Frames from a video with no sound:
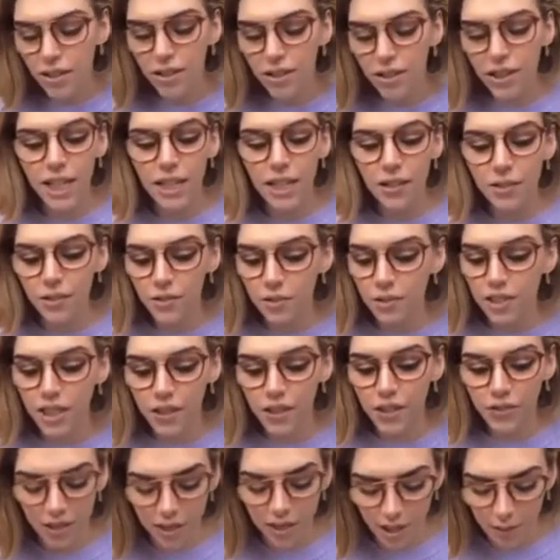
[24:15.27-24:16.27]
and I
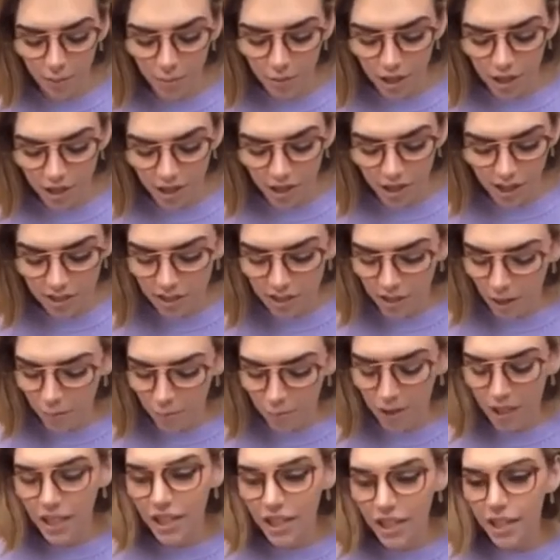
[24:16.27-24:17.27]
definitely appreciate his
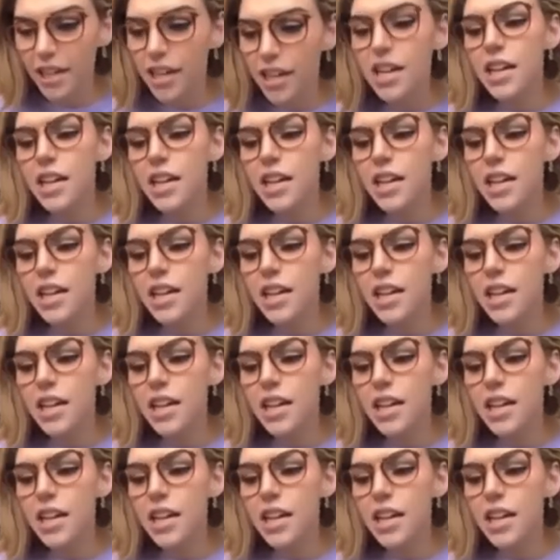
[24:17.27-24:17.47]
company.